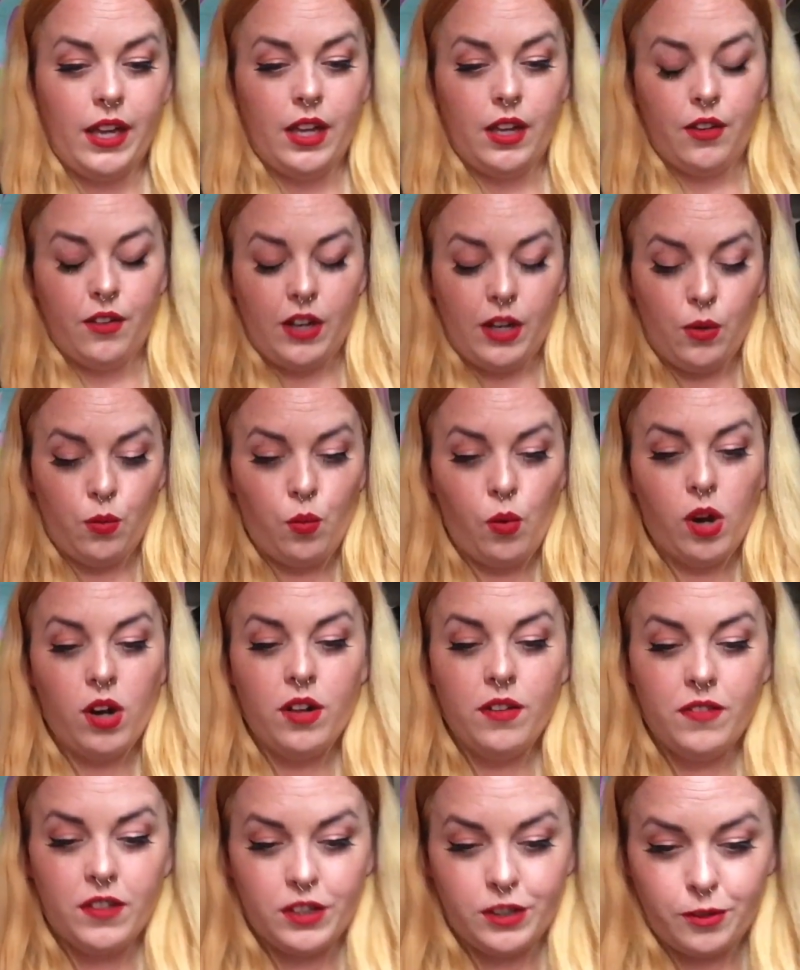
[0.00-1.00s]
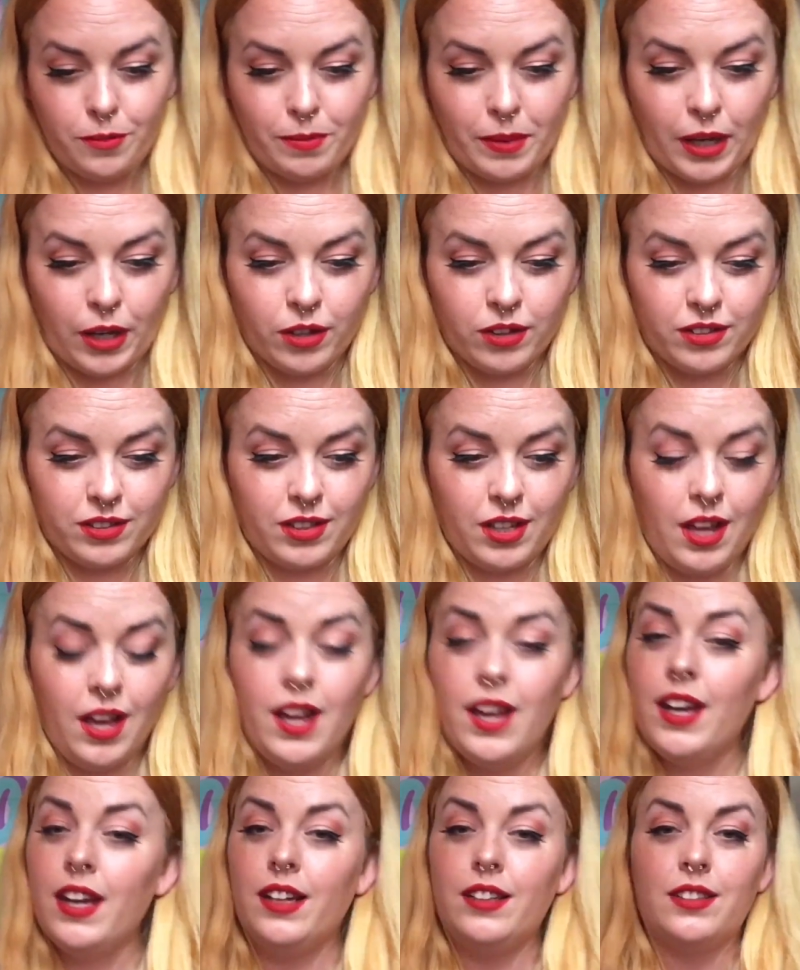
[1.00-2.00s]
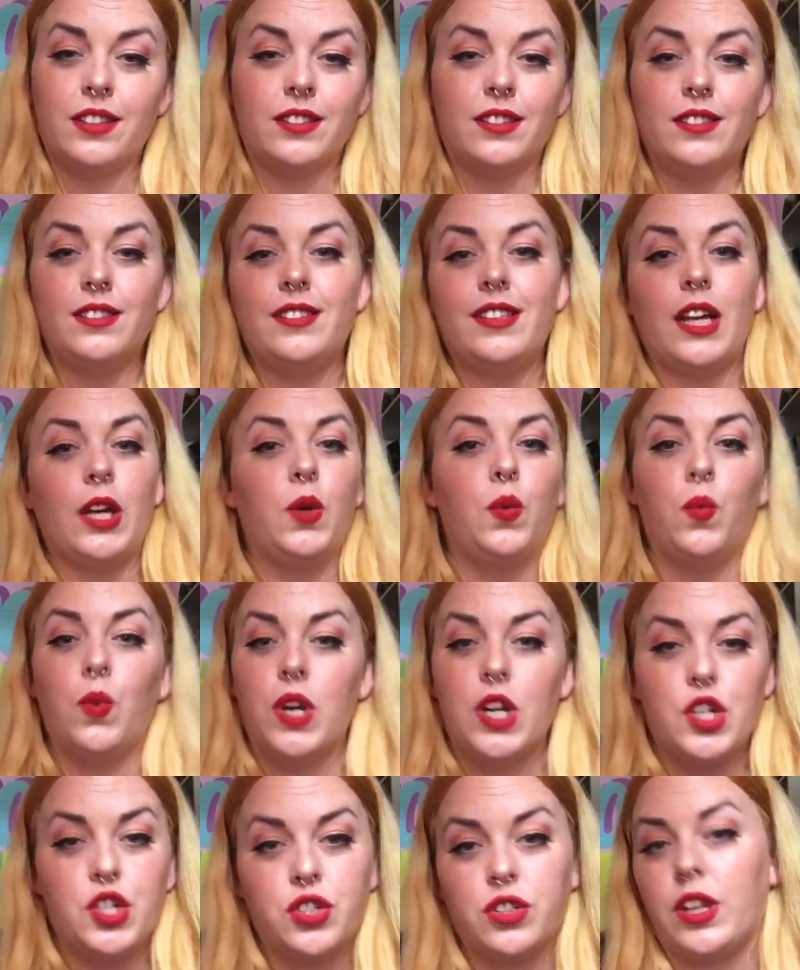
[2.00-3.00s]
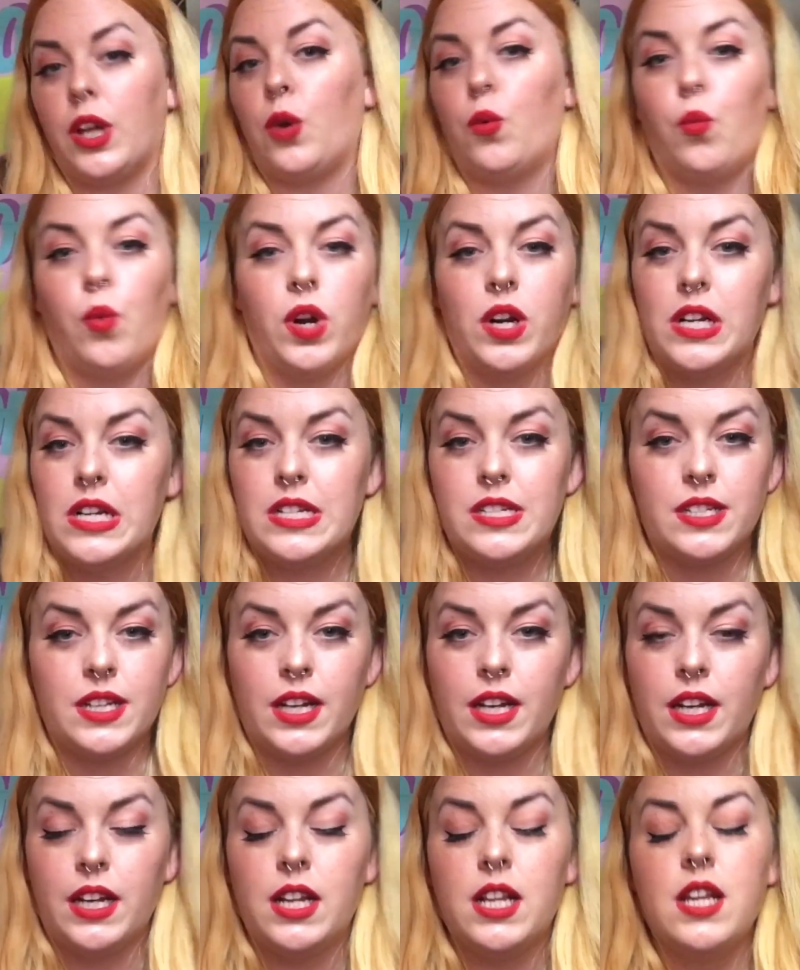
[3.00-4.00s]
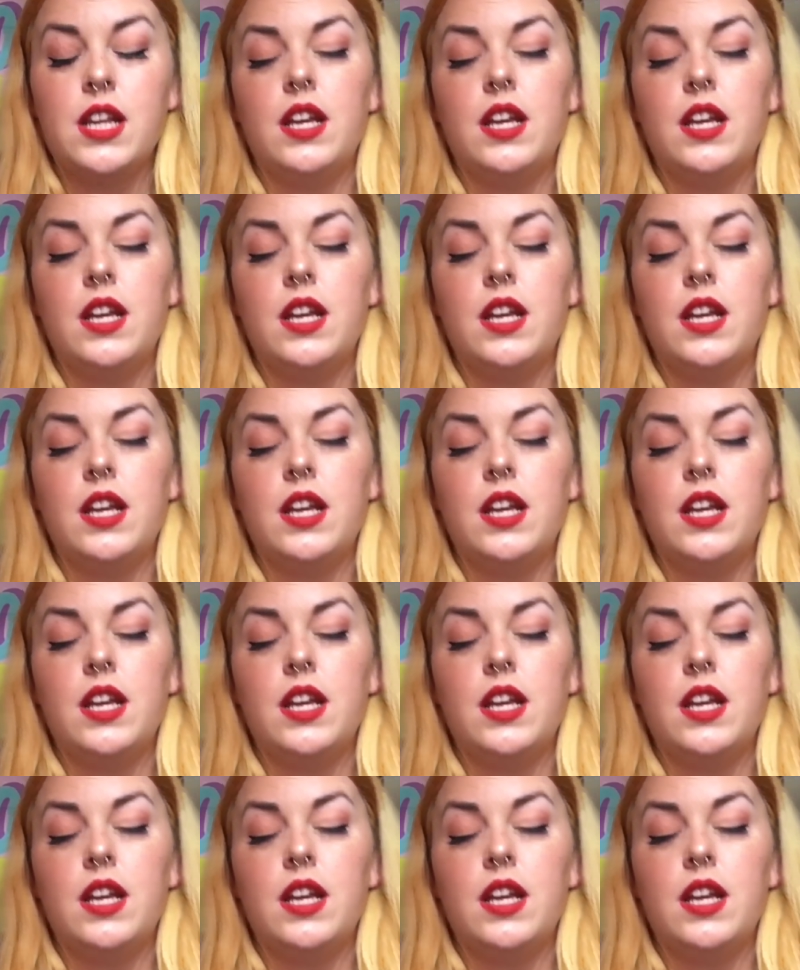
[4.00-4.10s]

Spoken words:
in one of the spells, it doesn't say which, like what it did.